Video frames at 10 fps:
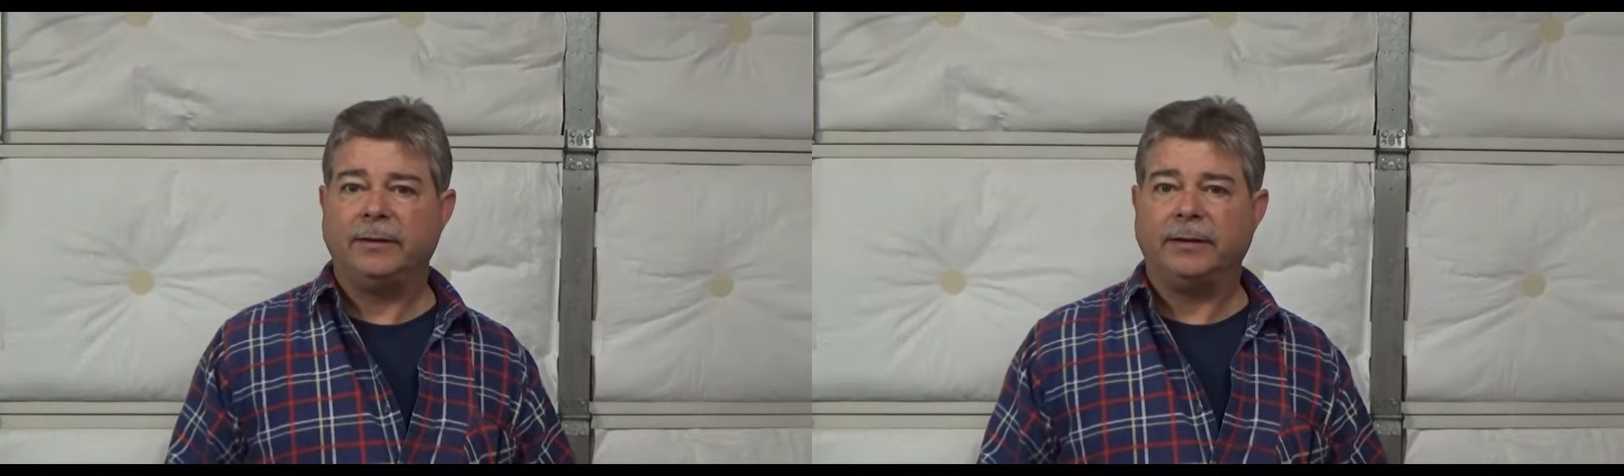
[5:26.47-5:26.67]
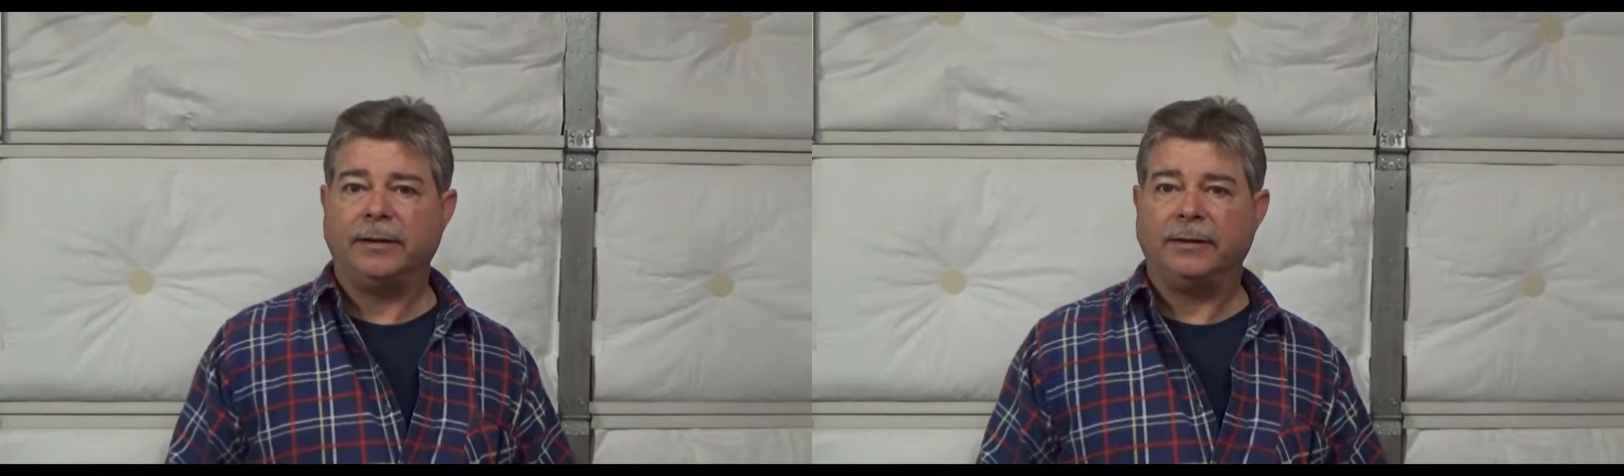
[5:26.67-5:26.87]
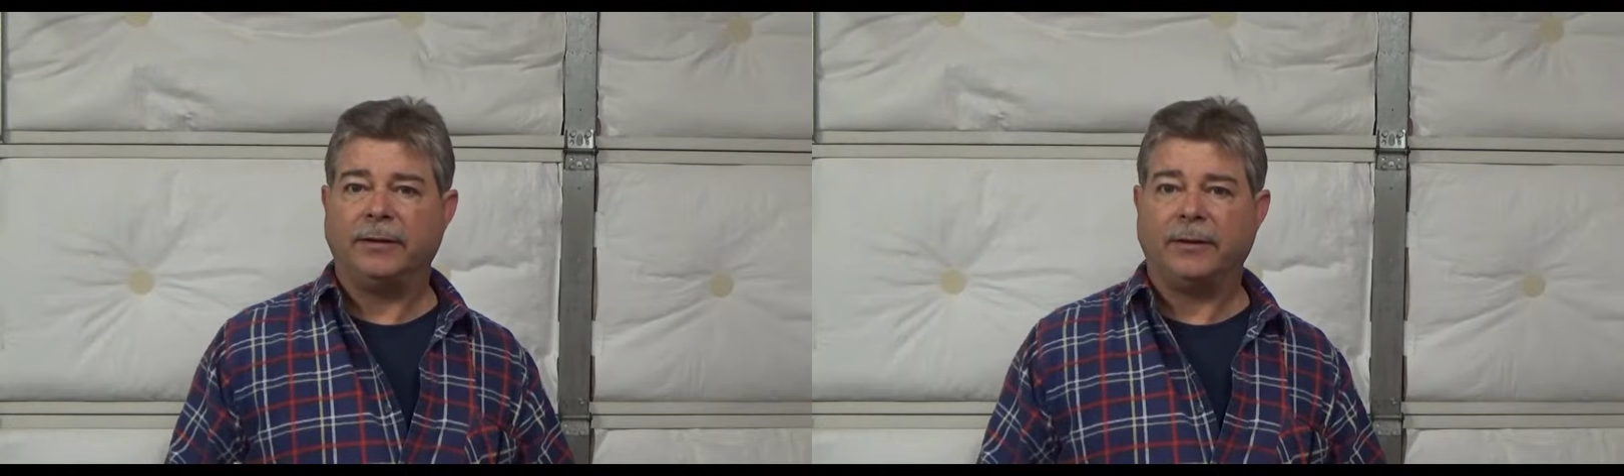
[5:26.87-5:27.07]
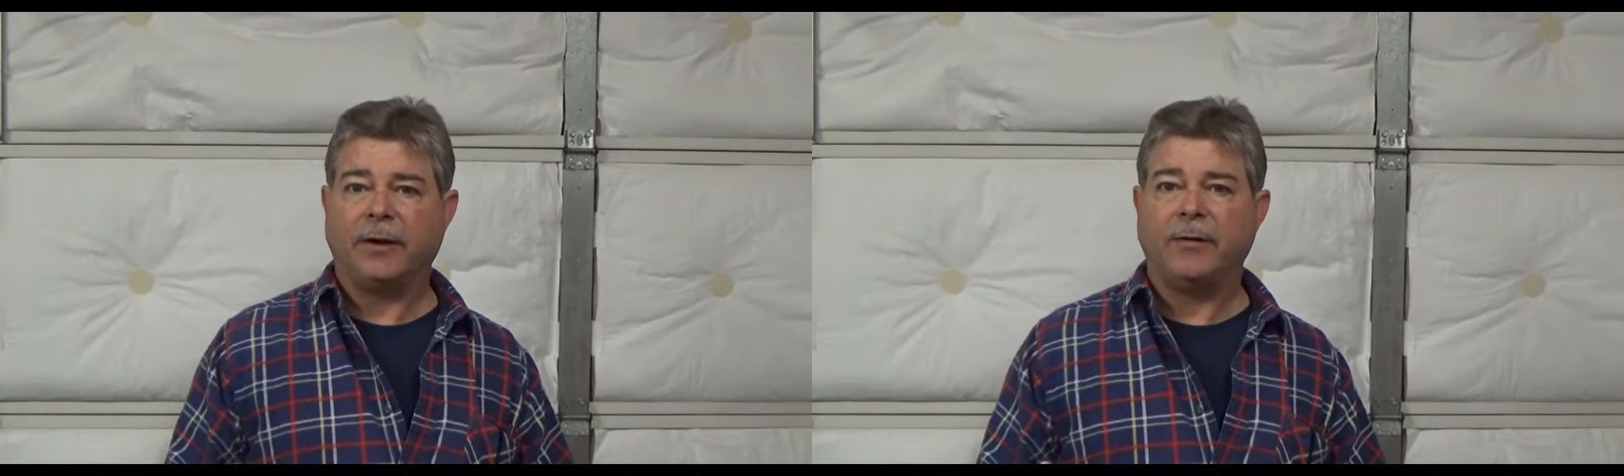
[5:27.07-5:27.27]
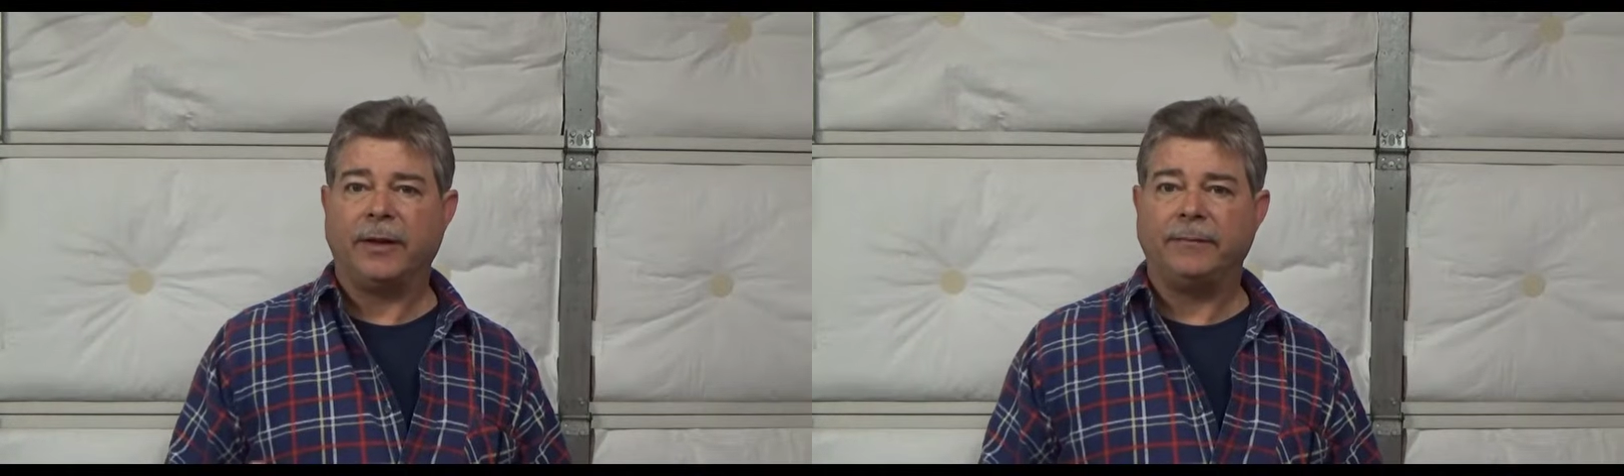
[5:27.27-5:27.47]
and
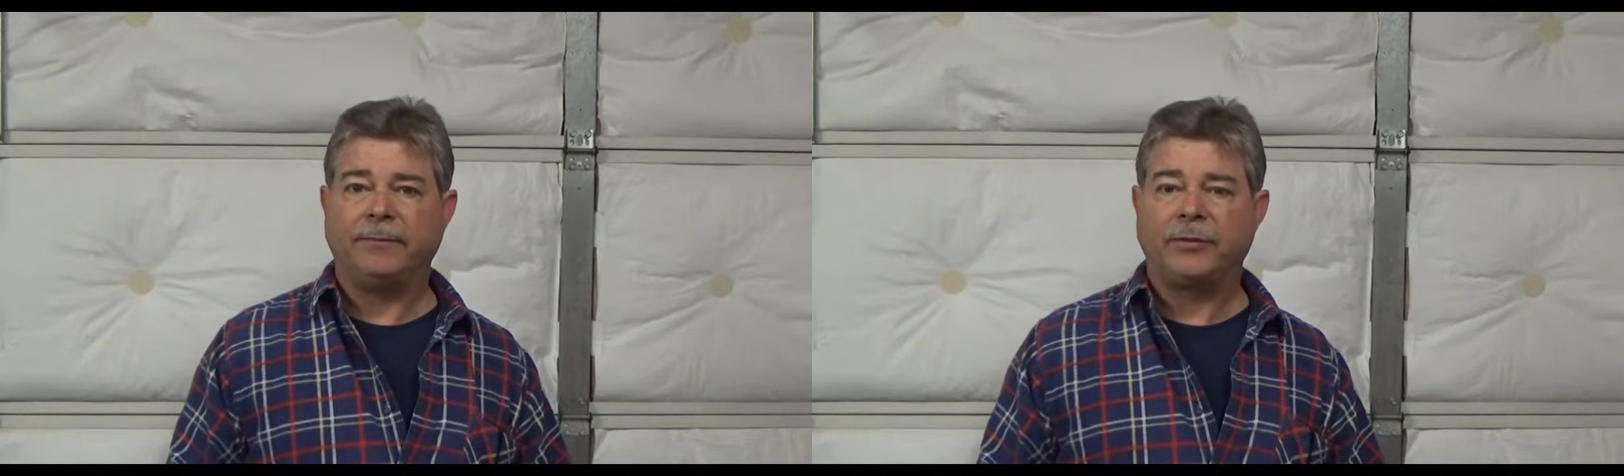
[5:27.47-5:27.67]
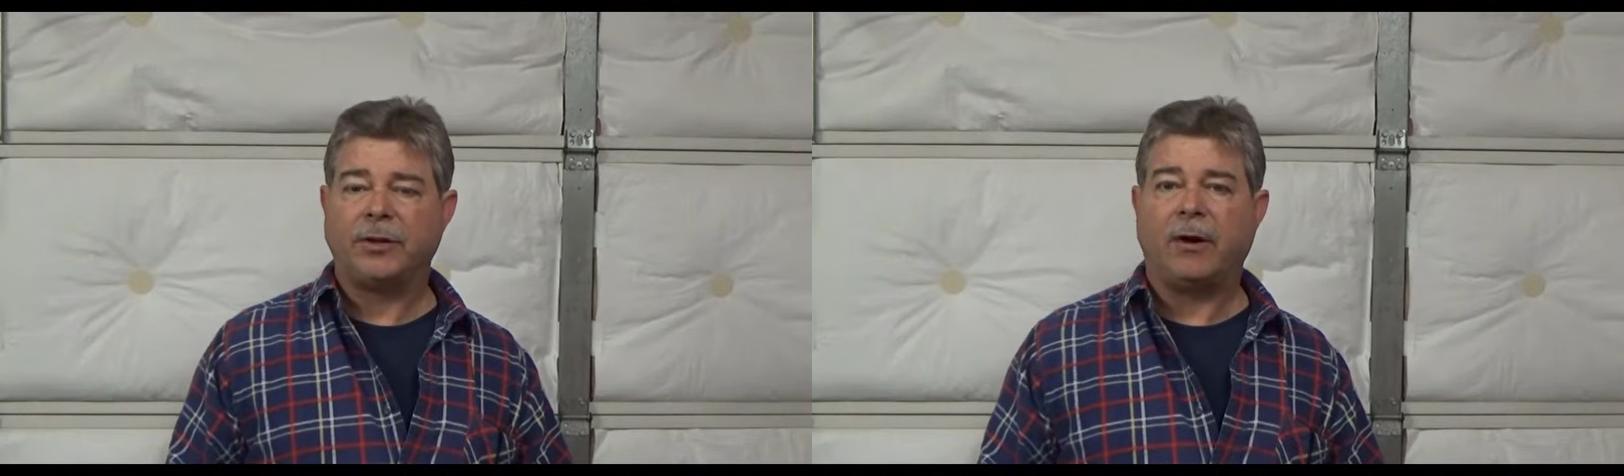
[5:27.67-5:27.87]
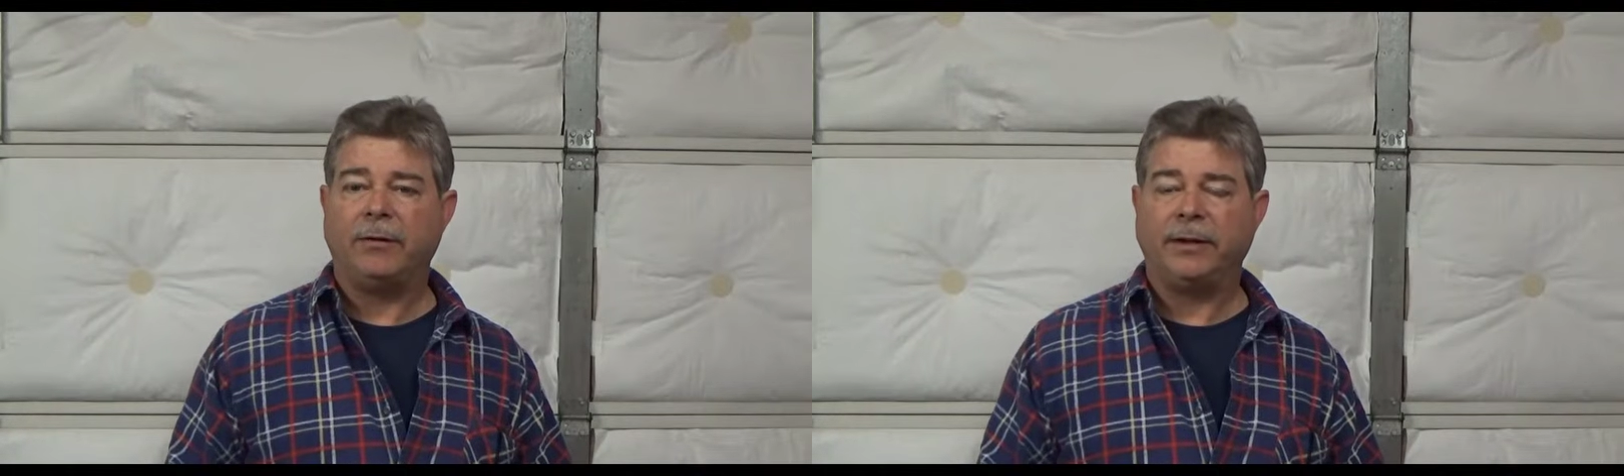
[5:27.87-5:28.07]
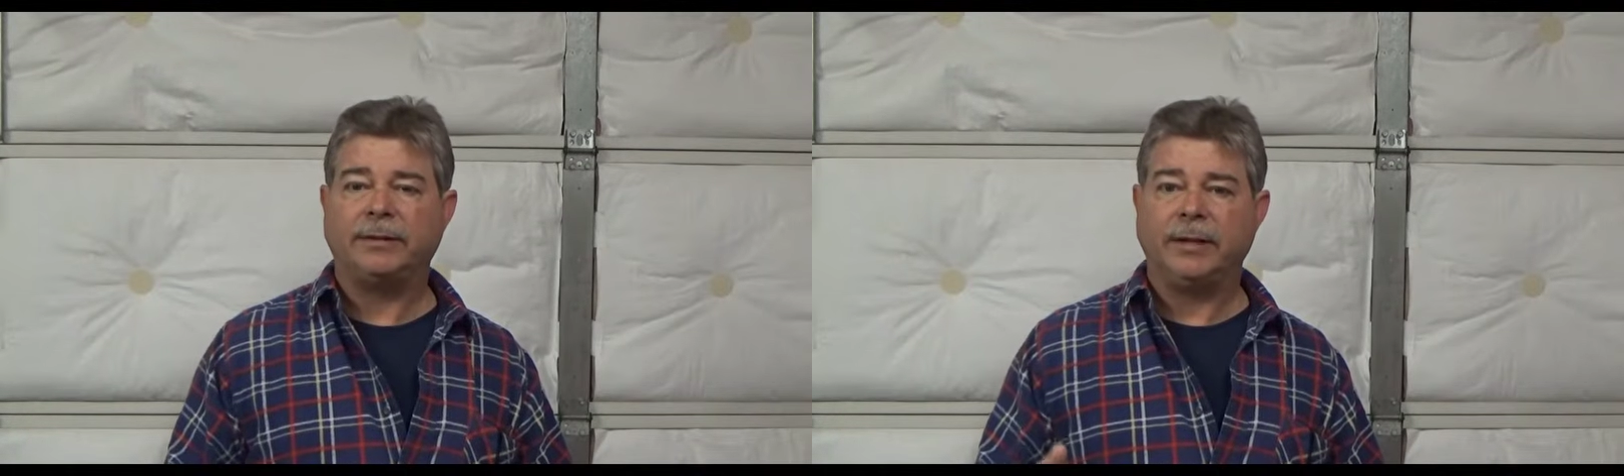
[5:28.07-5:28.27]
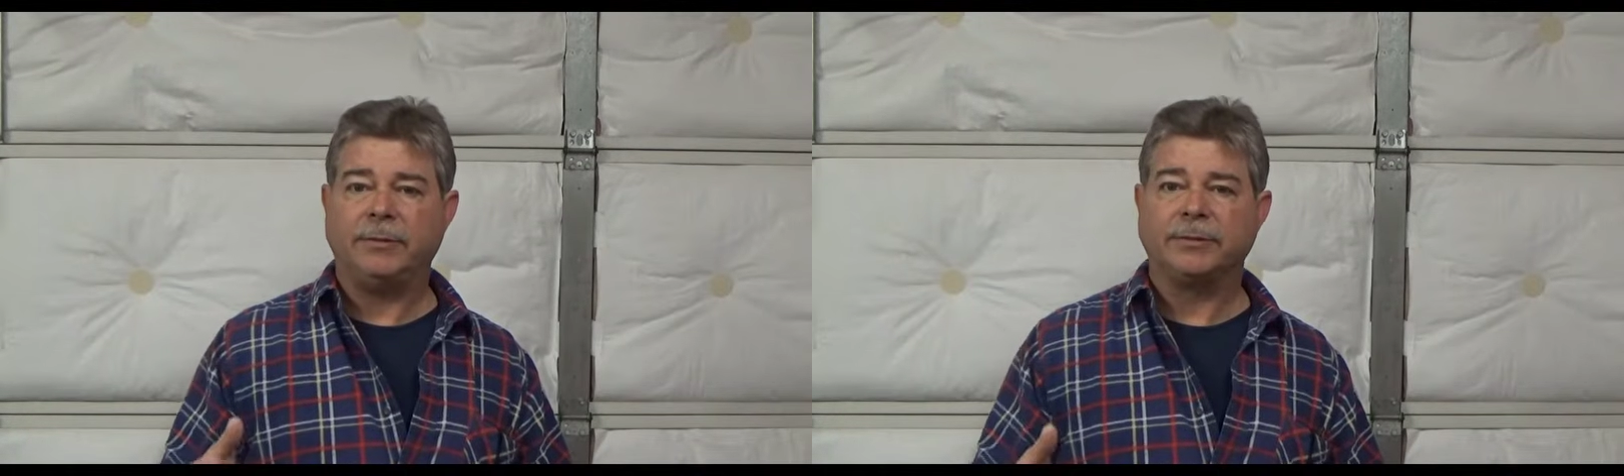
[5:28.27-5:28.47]
all that tar
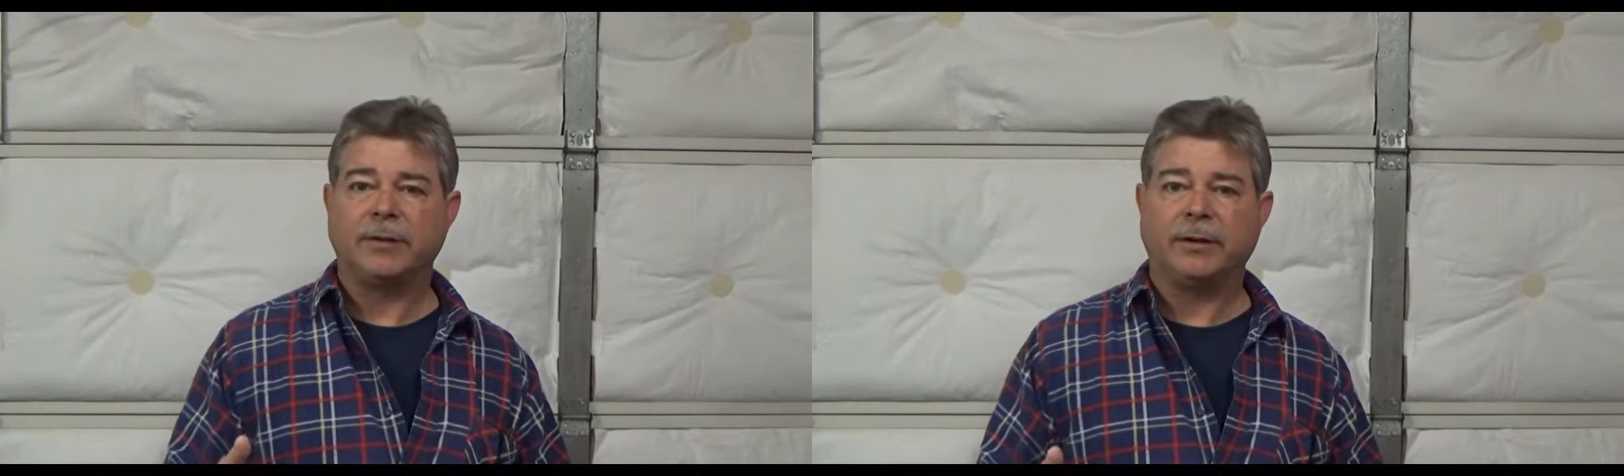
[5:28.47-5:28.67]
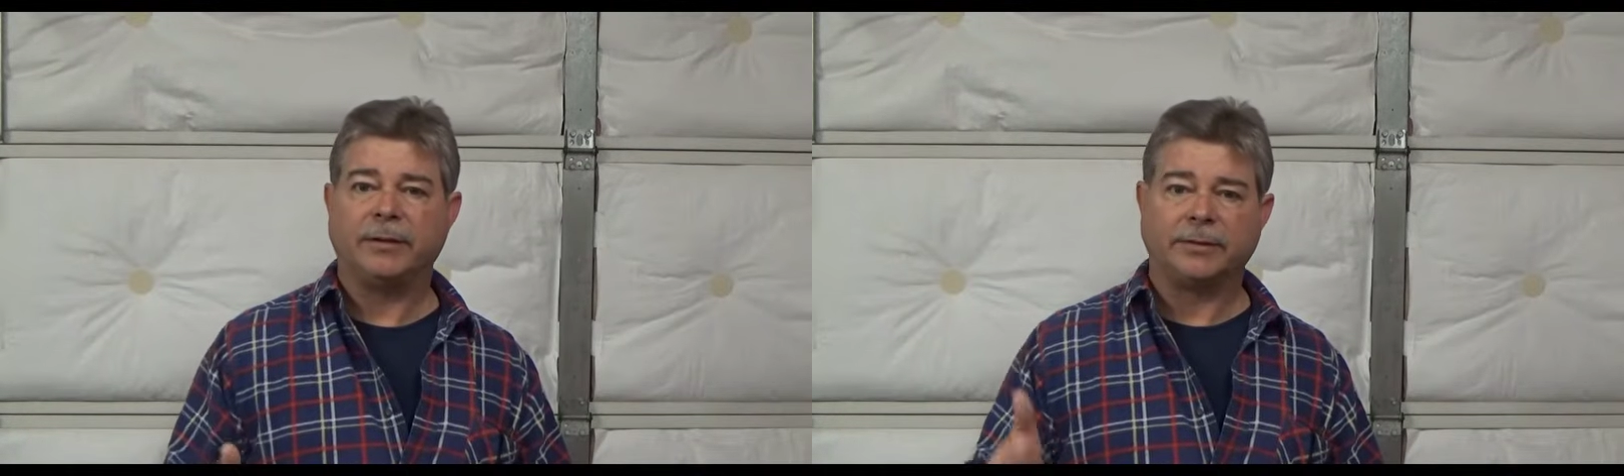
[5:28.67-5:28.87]
nicotine was on it.